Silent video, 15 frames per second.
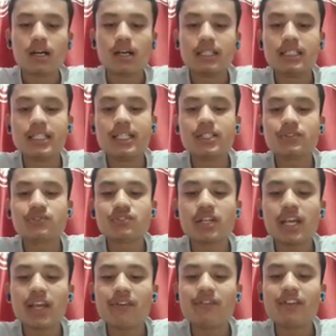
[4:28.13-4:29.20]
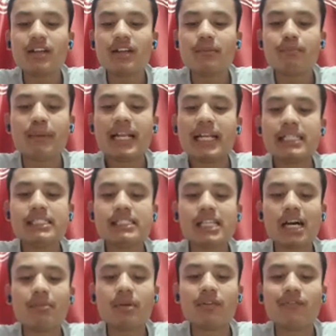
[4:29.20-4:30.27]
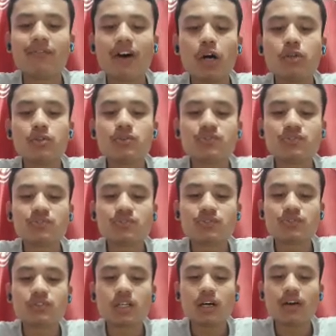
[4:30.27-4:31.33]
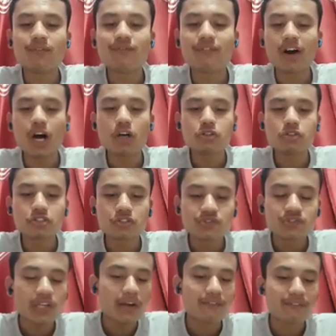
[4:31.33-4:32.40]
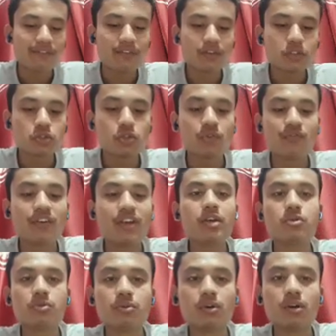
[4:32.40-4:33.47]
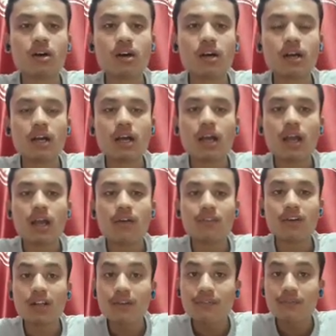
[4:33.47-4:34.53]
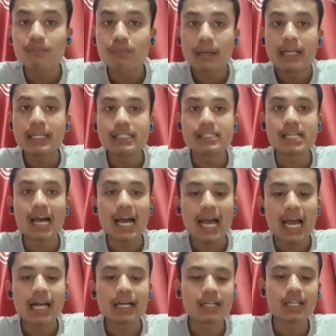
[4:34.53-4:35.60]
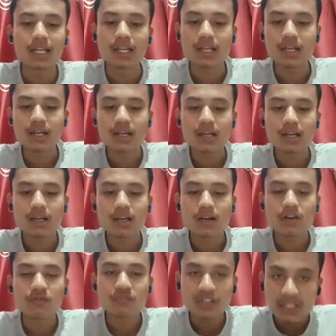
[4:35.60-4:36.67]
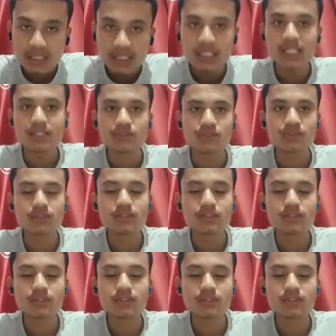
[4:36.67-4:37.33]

This even Belinda may vouchsafe to view, even if Belinda agree with this.